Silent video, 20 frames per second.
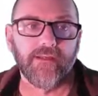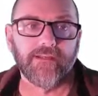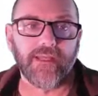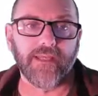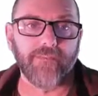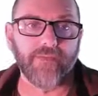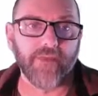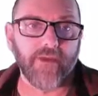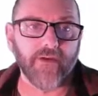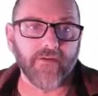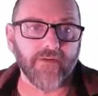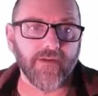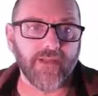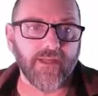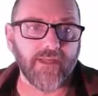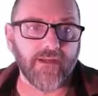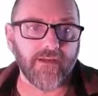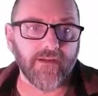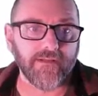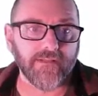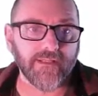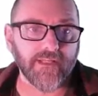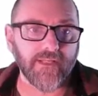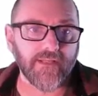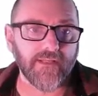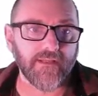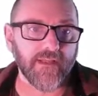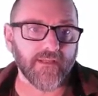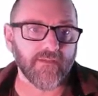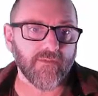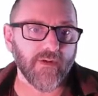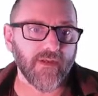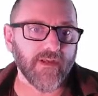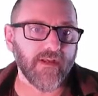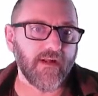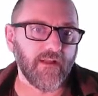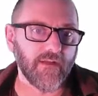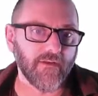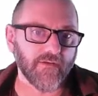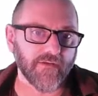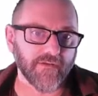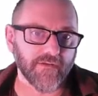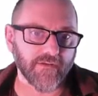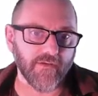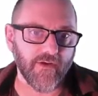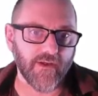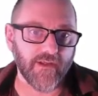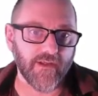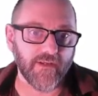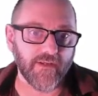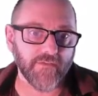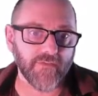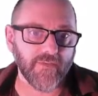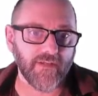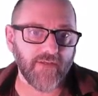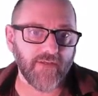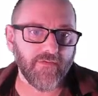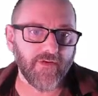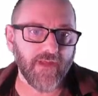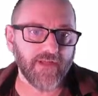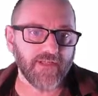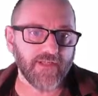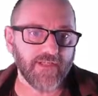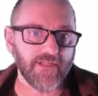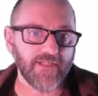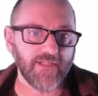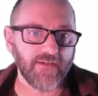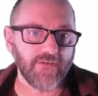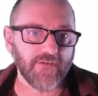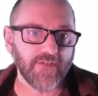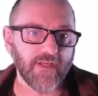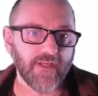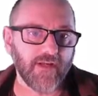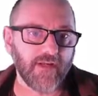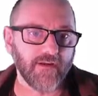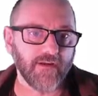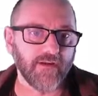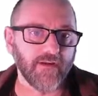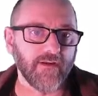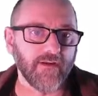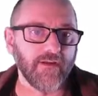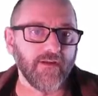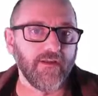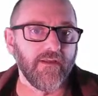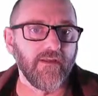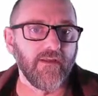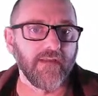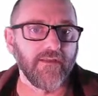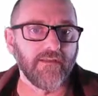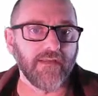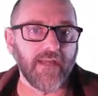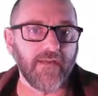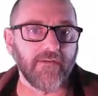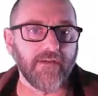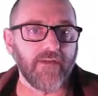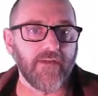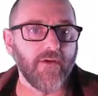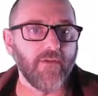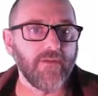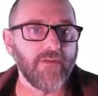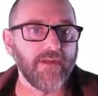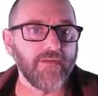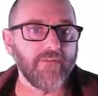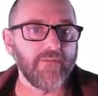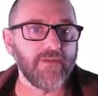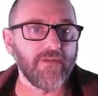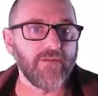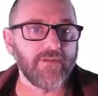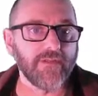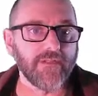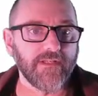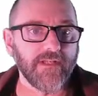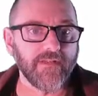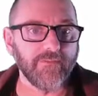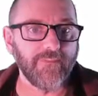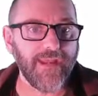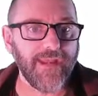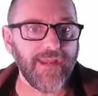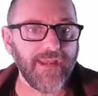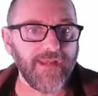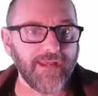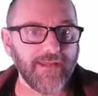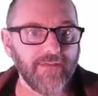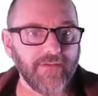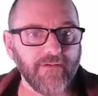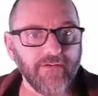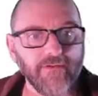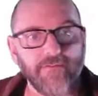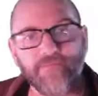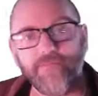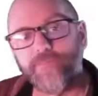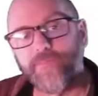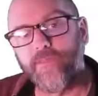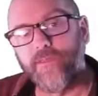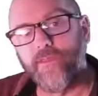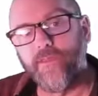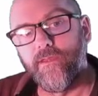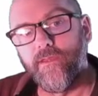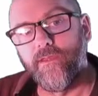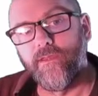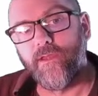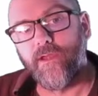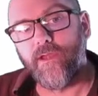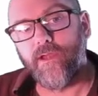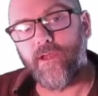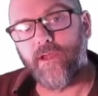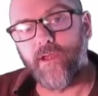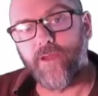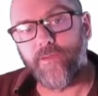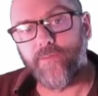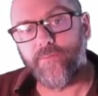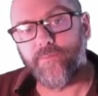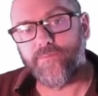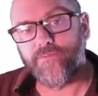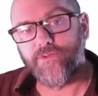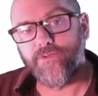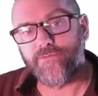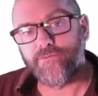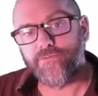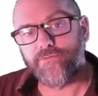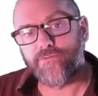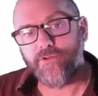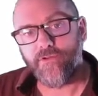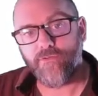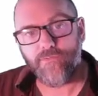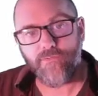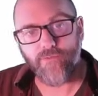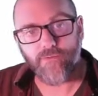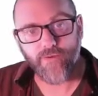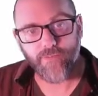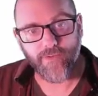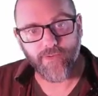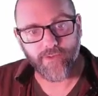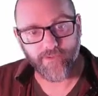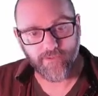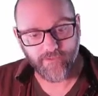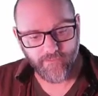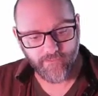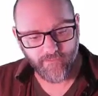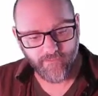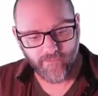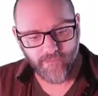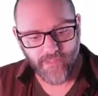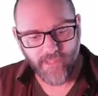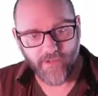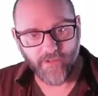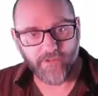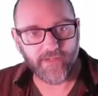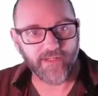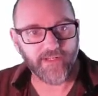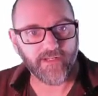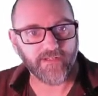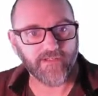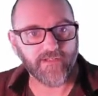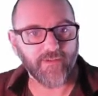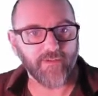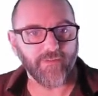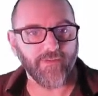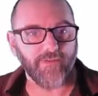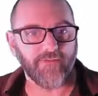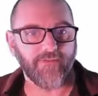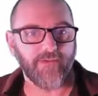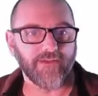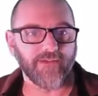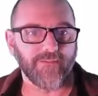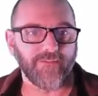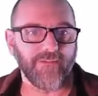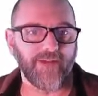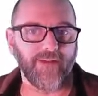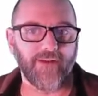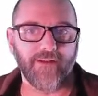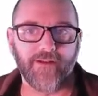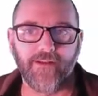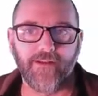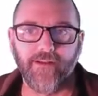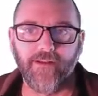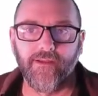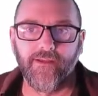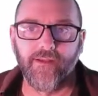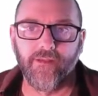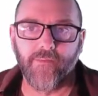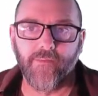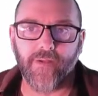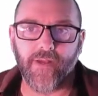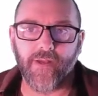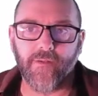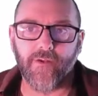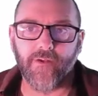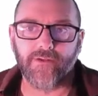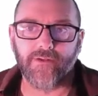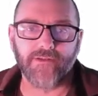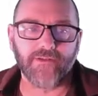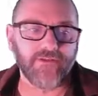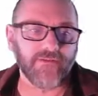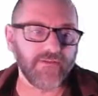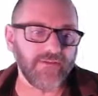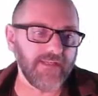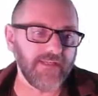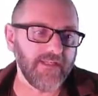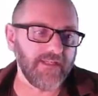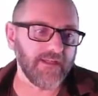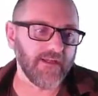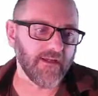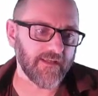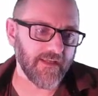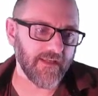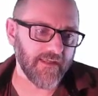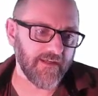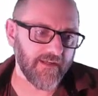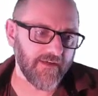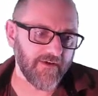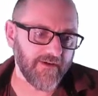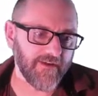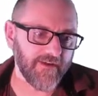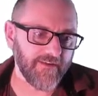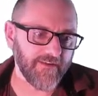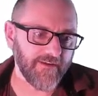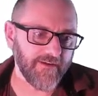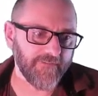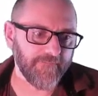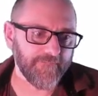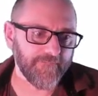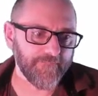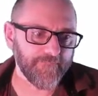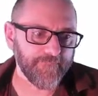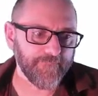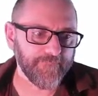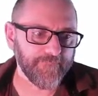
Same thing over here. See, that's why color is gray, because we never actually use color down here, and we never use it in main either. So it was trying to warn me without getting too in my face about it. But I wanted to do d.getArea there.